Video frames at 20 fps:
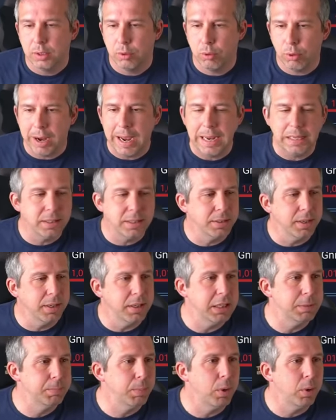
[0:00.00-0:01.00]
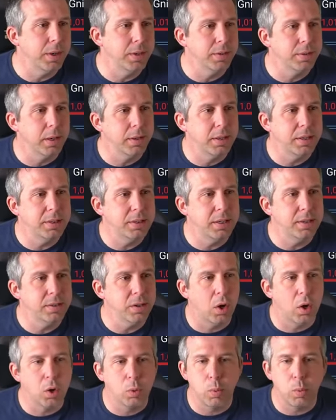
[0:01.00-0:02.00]
creators at this point. So this is
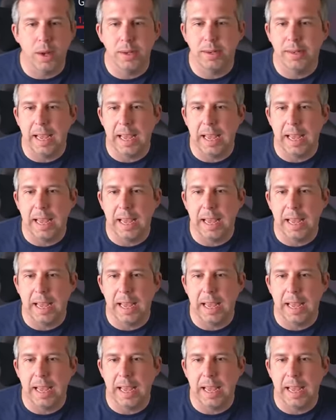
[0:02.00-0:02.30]
Odd One